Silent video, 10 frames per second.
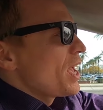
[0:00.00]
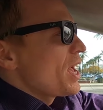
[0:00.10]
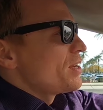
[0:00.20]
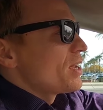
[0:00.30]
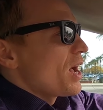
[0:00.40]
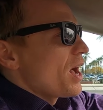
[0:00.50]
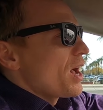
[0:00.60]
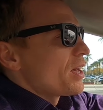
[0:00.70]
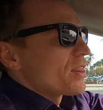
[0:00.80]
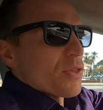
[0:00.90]
and
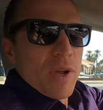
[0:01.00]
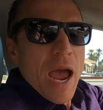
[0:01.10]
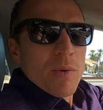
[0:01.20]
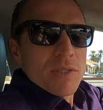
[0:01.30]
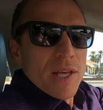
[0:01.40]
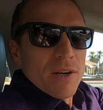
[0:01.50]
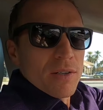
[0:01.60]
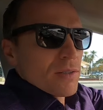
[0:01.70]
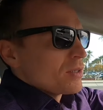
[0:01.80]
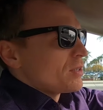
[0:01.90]
uh, three hours
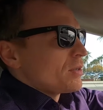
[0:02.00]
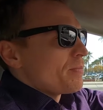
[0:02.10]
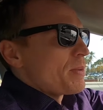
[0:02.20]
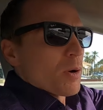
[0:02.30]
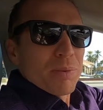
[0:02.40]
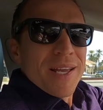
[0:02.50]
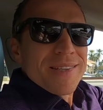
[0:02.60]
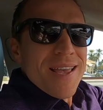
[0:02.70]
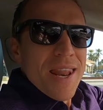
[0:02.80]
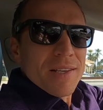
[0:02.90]
later, people are
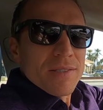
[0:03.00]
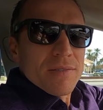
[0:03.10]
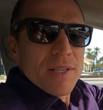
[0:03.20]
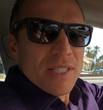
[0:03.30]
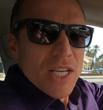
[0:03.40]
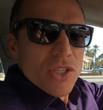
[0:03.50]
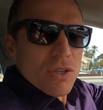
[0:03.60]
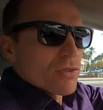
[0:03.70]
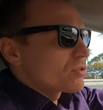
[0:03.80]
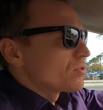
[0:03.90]
playing tennis in
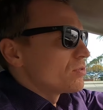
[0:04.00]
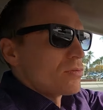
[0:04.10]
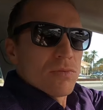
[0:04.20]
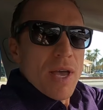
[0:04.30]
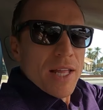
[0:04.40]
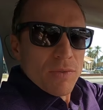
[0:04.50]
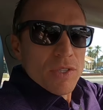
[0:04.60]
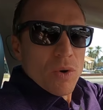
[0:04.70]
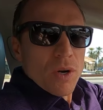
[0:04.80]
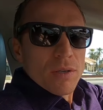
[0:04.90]
t-shirts at
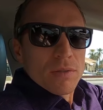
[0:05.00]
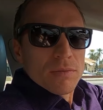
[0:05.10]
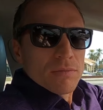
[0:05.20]
the resort.